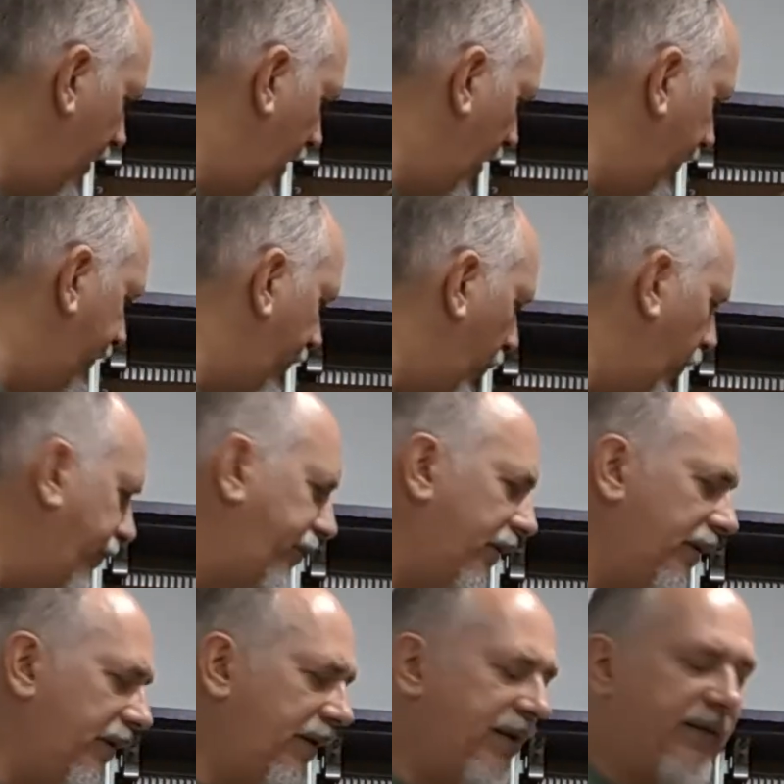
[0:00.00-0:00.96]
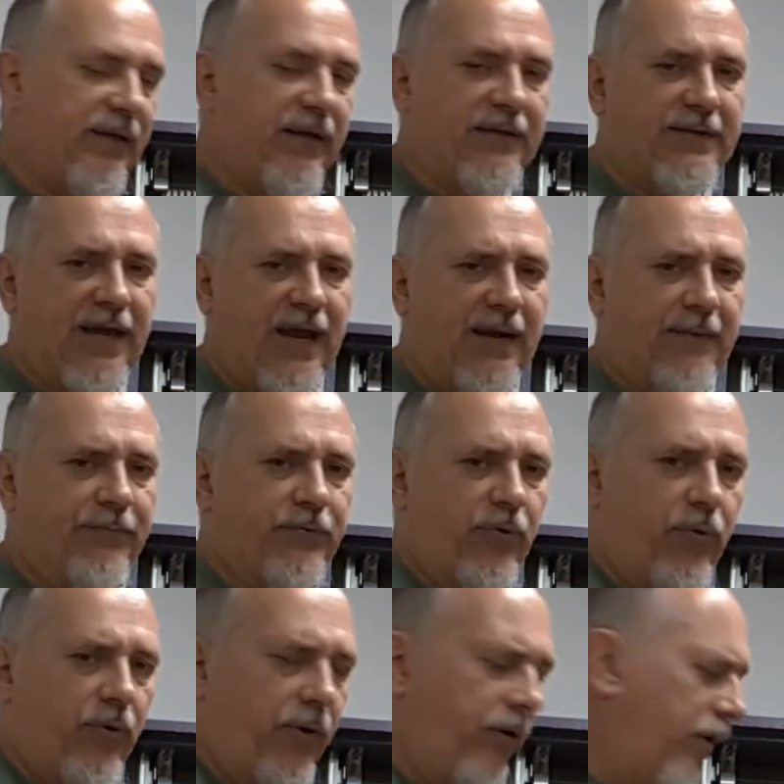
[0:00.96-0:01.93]
unfortunately, these games
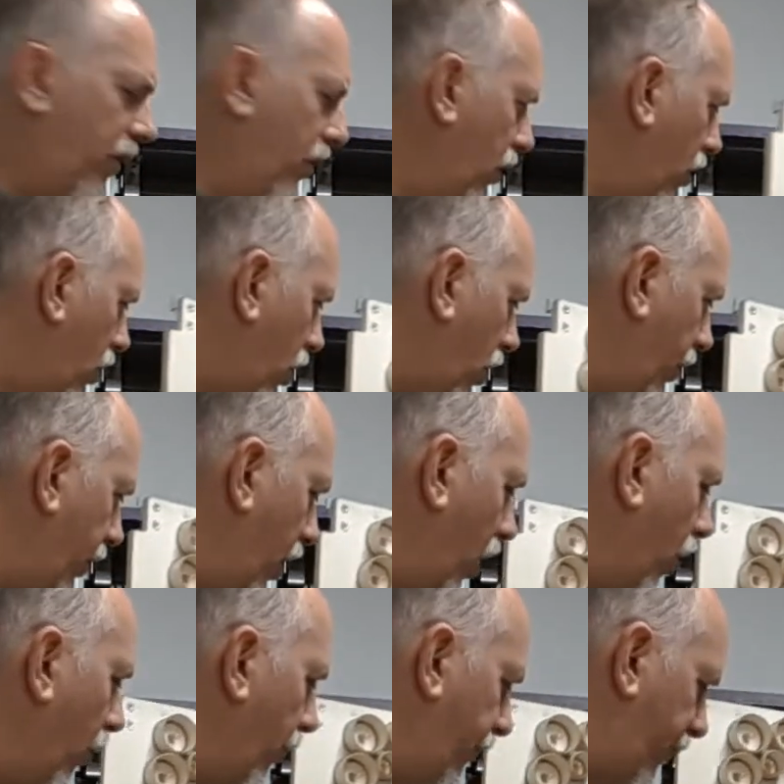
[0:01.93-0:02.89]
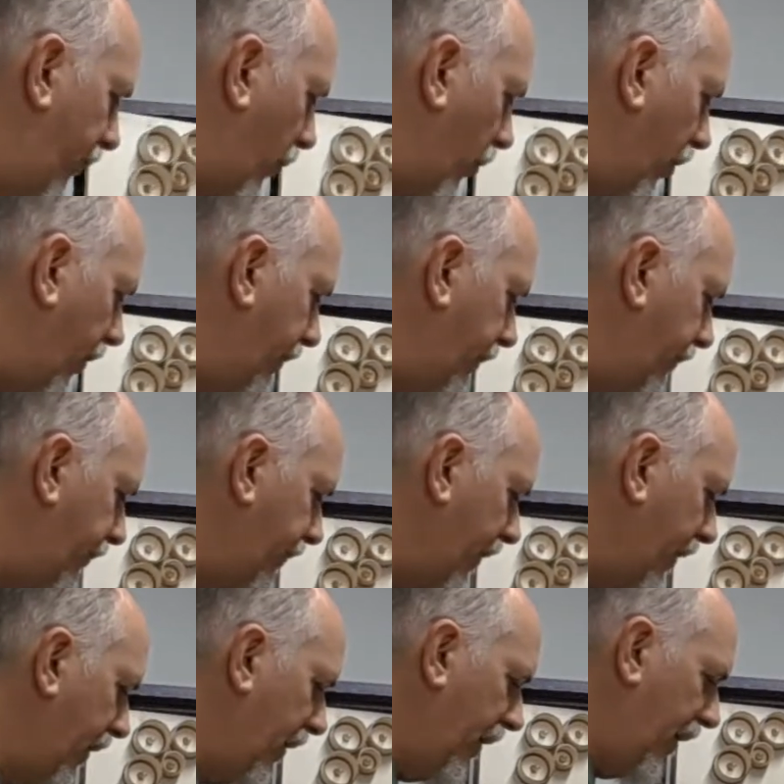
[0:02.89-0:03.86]
are known for
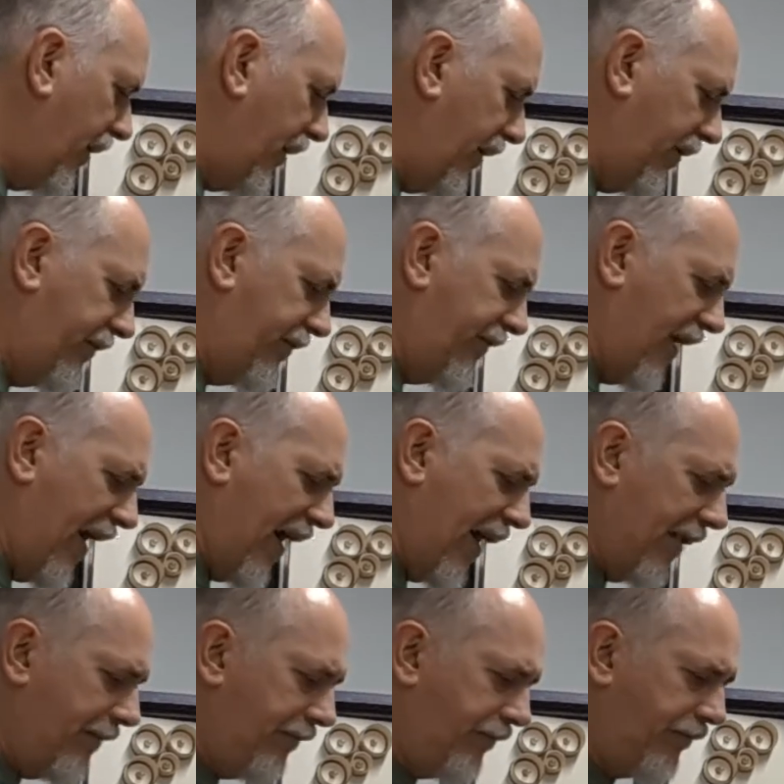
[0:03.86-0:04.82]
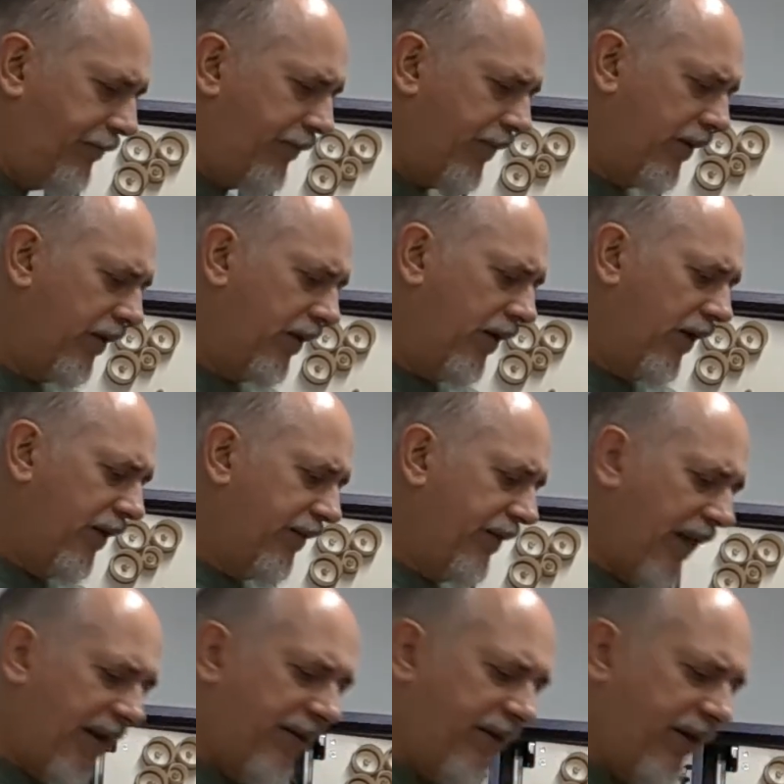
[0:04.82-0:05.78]
is that
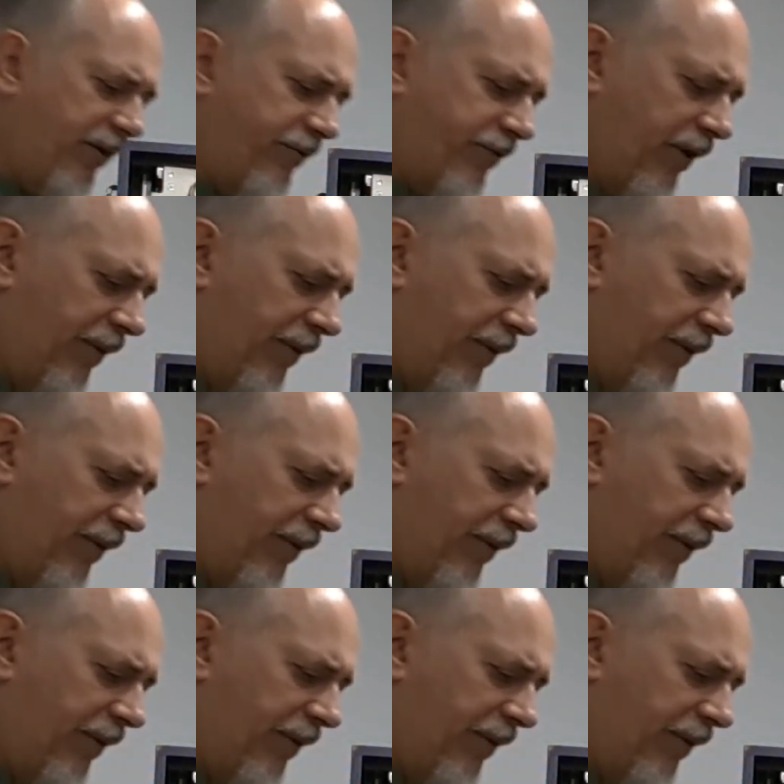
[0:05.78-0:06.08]
they did